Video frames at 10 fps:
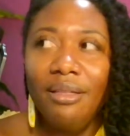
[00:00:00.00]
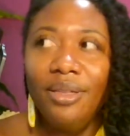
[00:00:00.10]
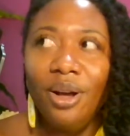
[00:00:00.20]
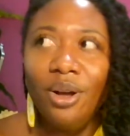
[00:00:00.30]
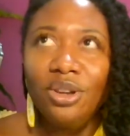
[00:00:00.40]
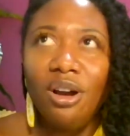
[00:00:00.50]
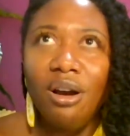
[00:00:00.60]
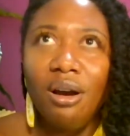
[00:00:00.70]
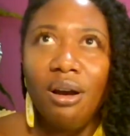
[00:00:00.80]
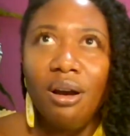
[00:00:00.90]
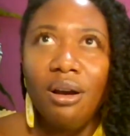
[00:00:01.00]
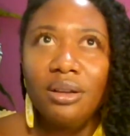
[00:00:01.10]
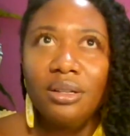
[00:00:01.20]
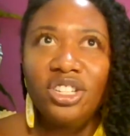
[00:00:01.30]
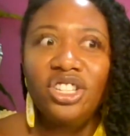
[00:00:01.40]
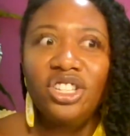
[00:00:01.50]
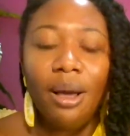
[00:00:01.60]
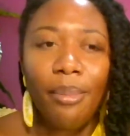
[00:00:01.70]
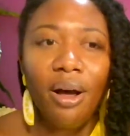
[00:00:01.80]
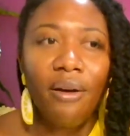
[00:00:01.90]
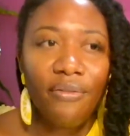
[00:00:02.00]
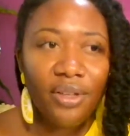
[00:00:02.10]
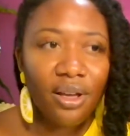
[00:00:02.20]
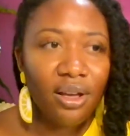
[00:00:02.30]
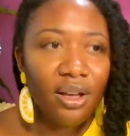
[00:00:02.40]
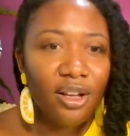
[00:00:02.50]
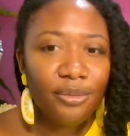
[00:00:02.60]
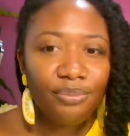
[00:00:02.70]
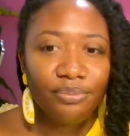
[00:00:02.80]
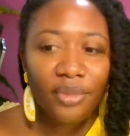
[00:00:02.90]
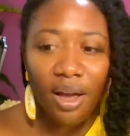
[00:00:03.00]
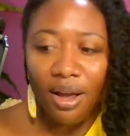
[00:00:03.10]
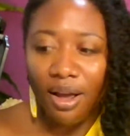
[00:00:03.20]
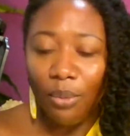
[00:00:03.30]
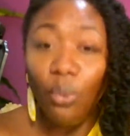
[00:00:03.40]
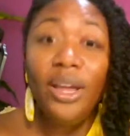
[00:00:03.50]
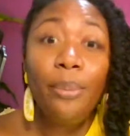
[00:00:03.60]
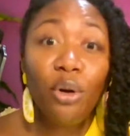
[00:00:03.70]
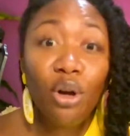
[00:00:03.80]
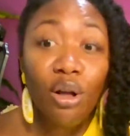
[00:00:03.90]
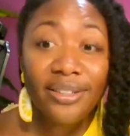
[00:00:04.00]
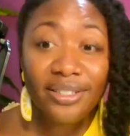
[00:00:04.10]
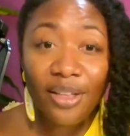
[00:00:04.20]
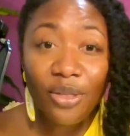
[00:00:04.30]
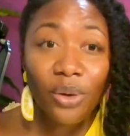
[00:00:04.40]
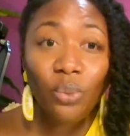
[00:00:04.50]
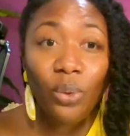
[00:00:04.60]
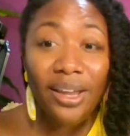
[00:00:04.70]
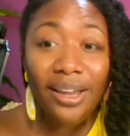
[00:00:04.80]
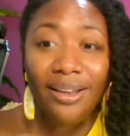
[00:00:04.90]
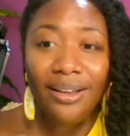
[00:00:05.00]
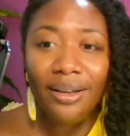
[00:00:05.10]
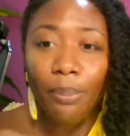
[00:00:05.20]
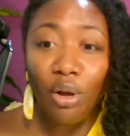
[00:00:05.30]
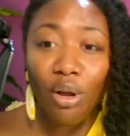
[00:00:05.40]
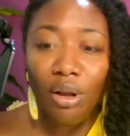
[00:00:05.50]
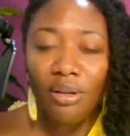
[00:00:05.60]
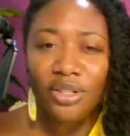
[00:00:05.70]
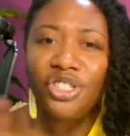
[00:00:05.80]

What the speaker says: Those are just some of the Webull is another one. Webull.